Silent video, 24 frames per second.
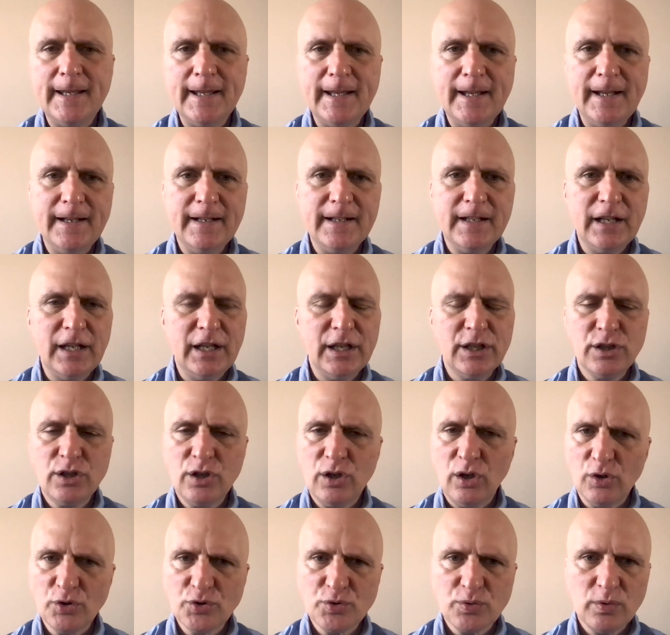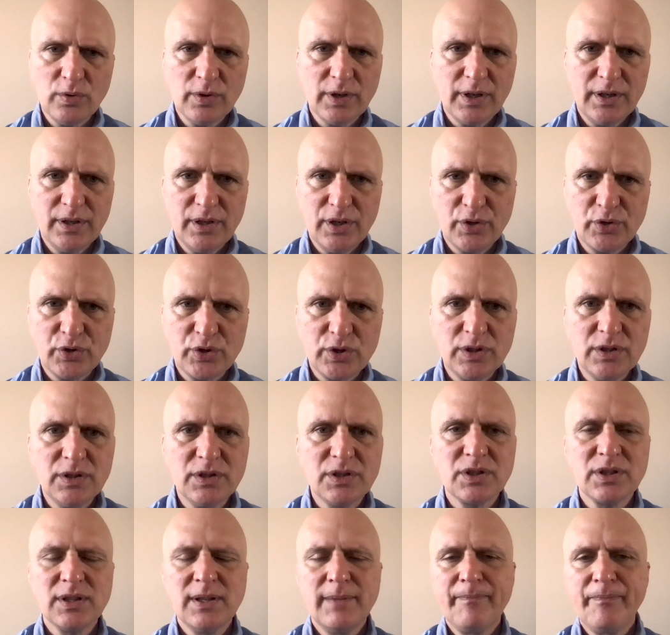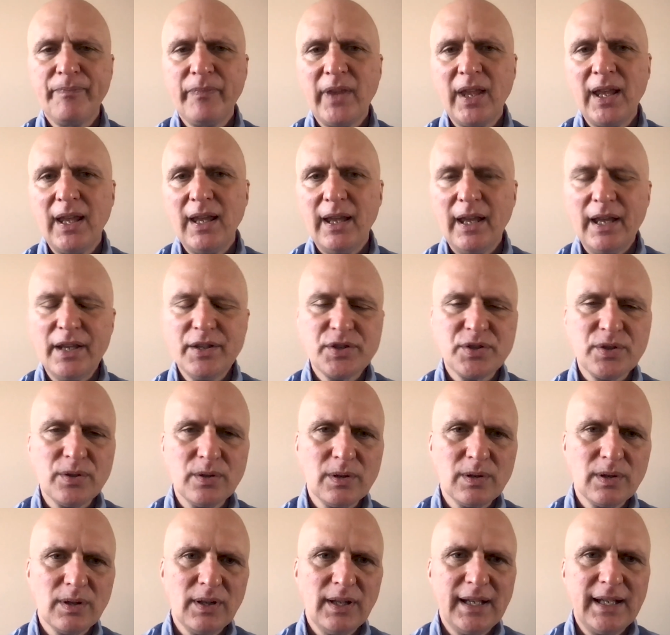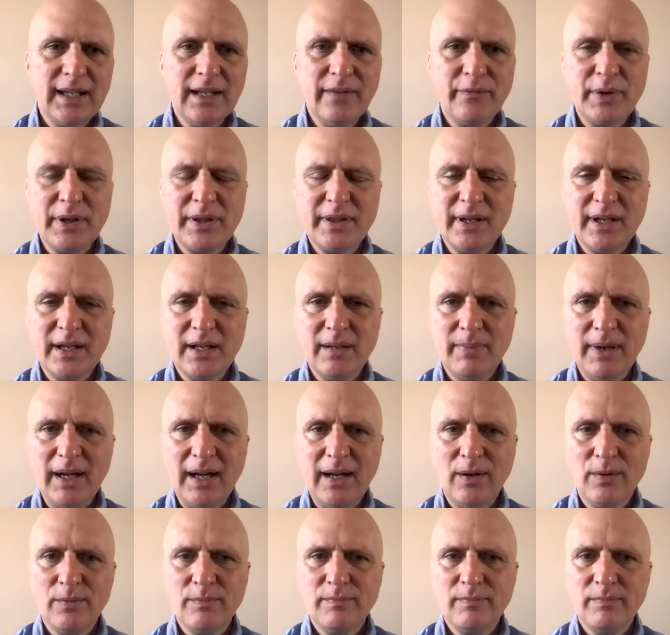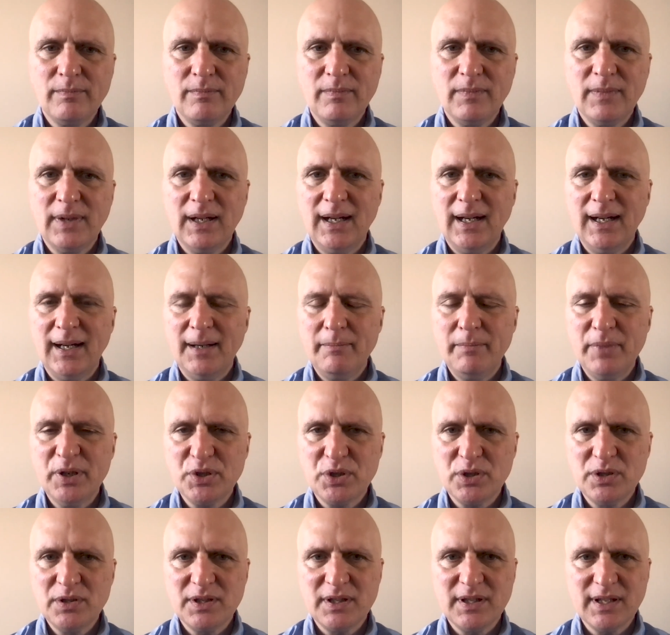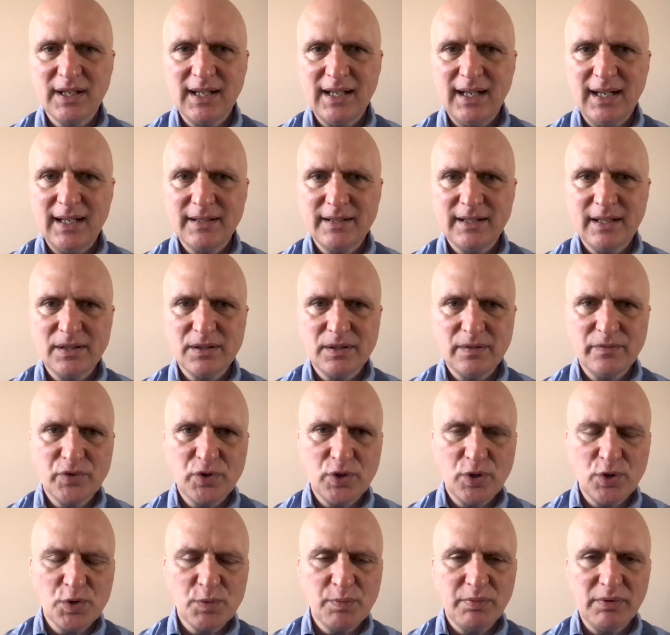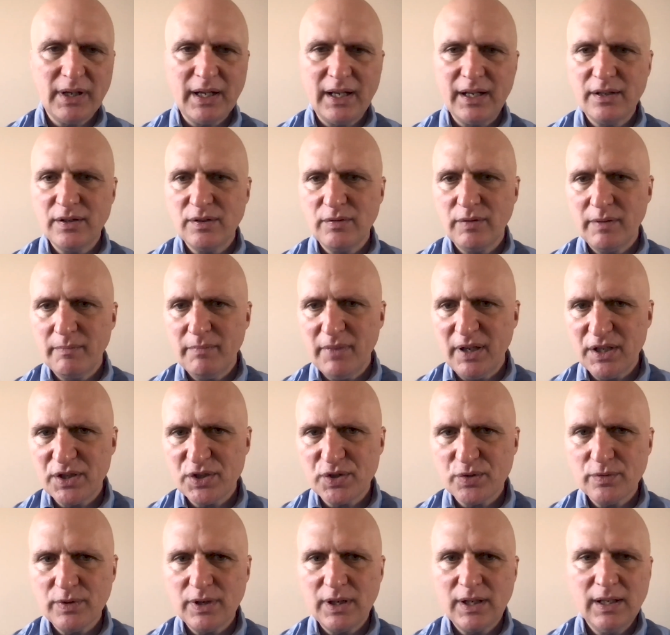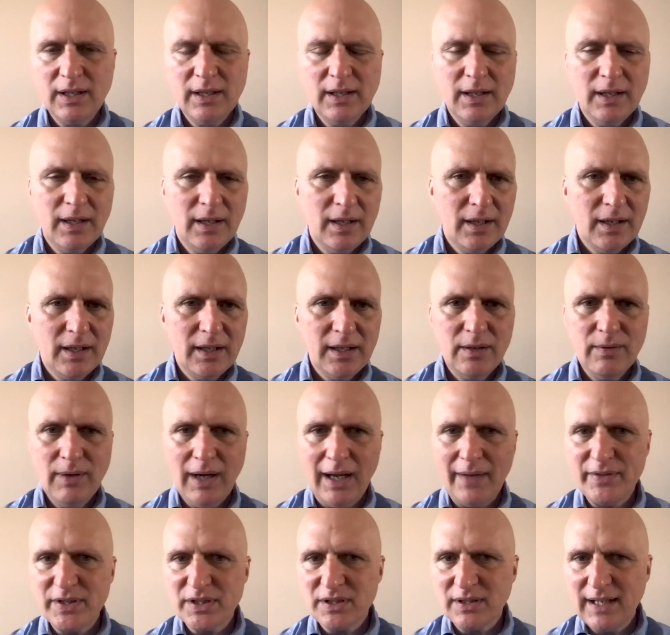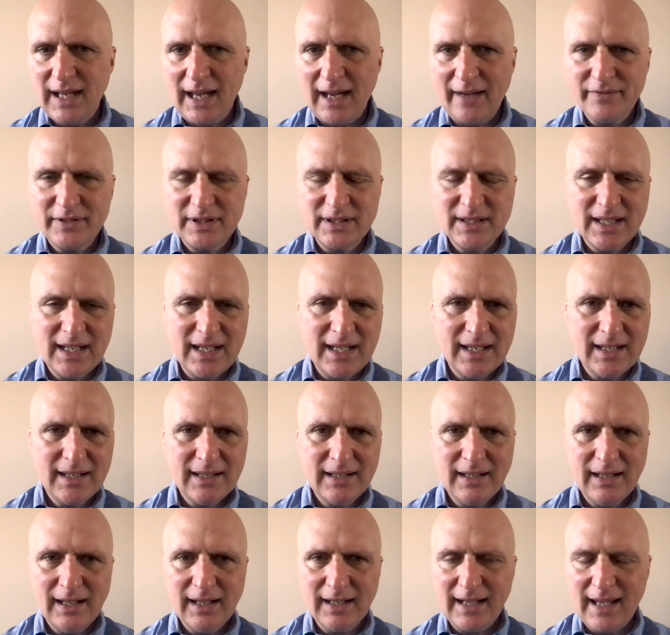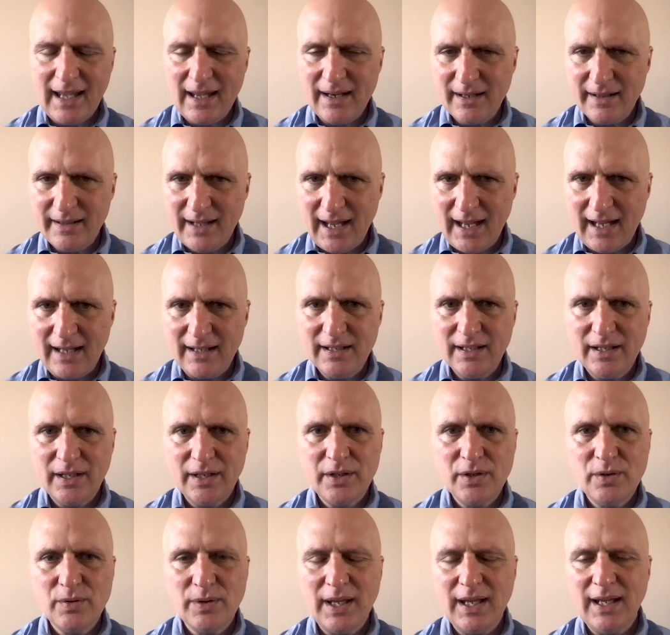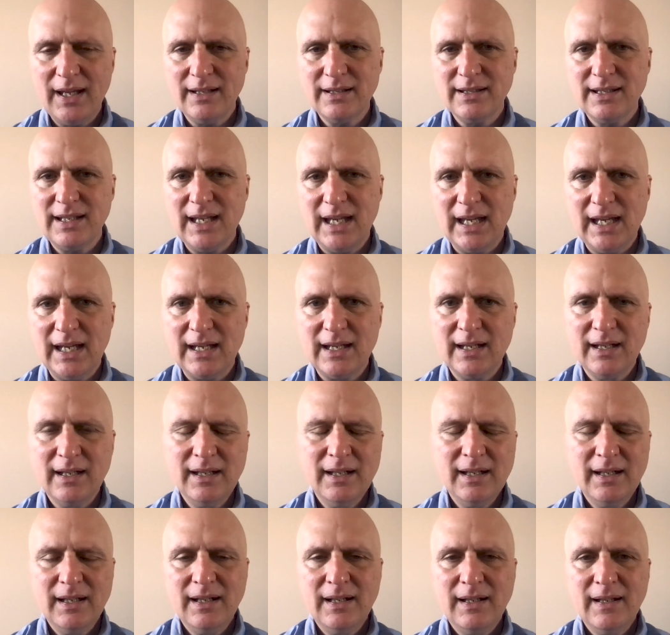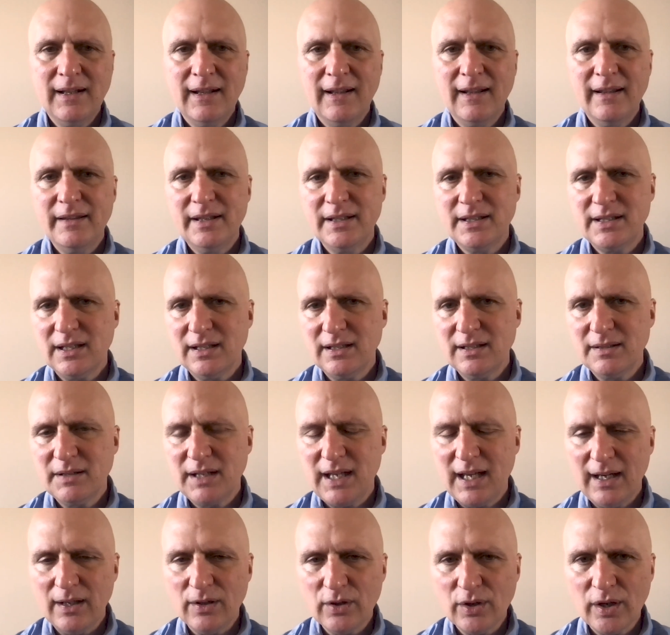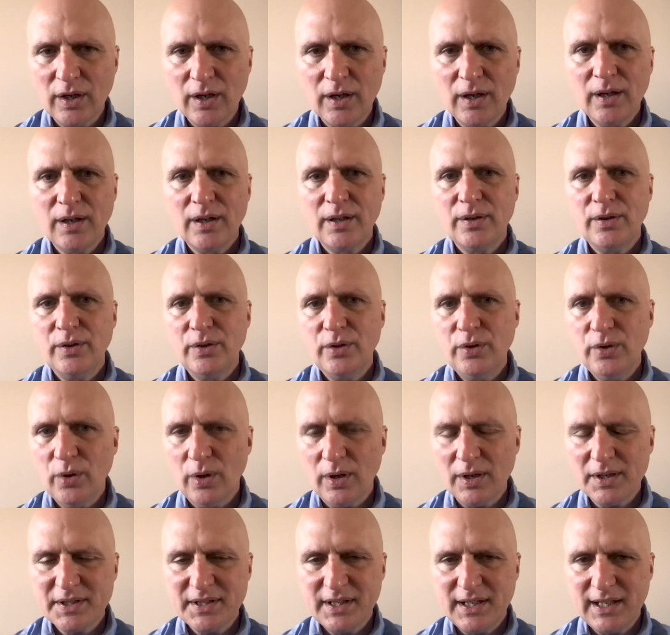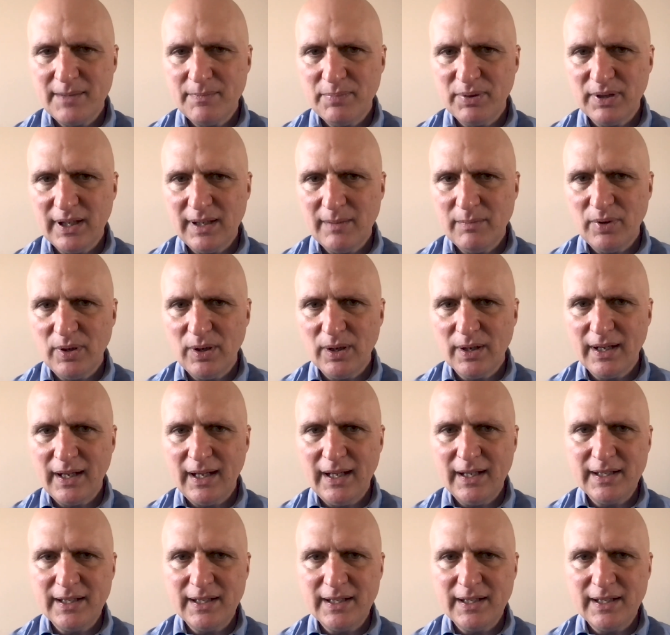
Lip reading: in cultural conditions. And certainly, if we think about missions in the context of church planning, doing ministry, you obviously have to take account of that. You can't take the Tim Keller New York City playbook